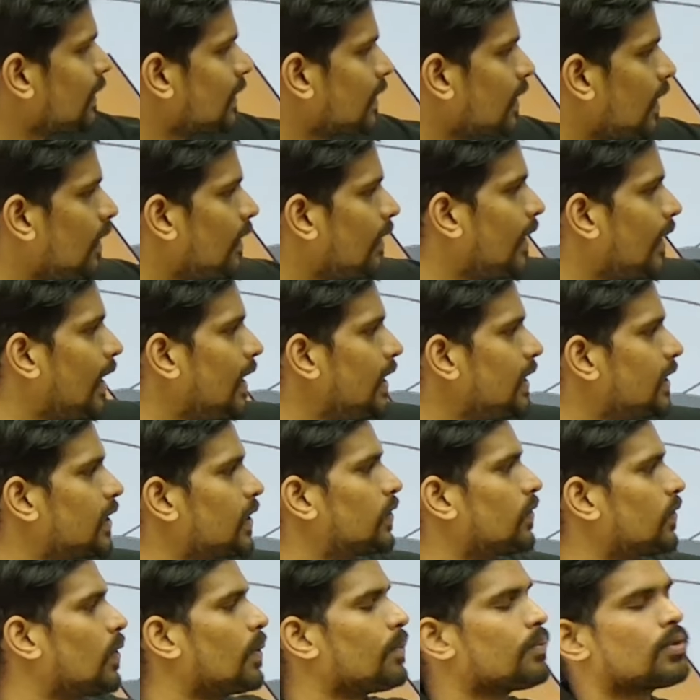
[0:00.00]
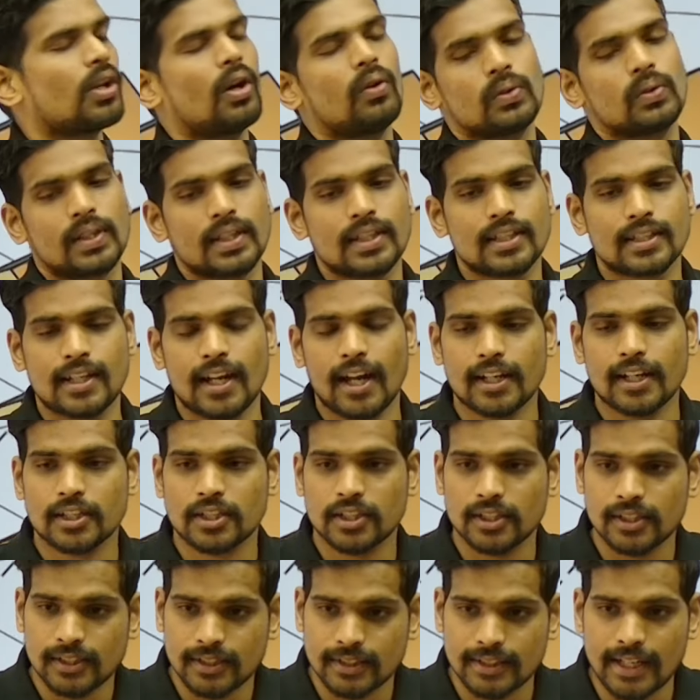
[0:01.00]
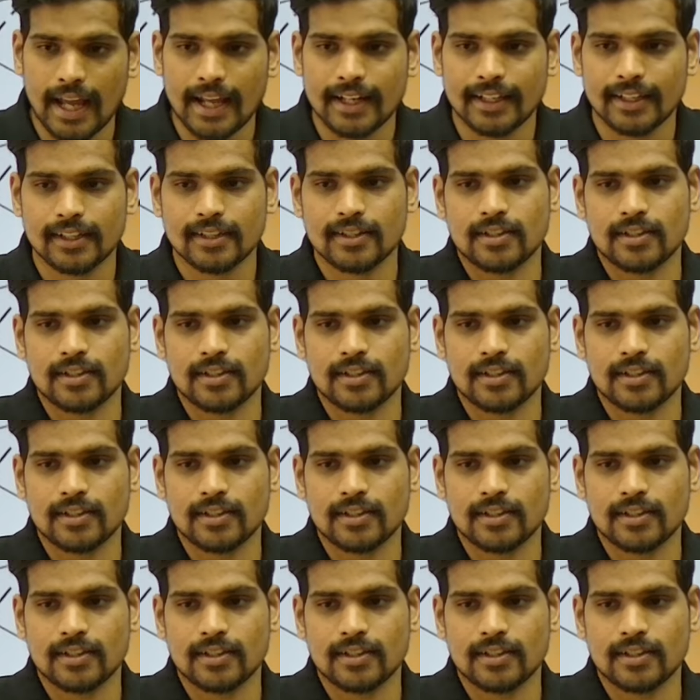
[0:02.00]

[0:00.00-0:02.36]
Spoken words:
sunrise is from southeast direction, direct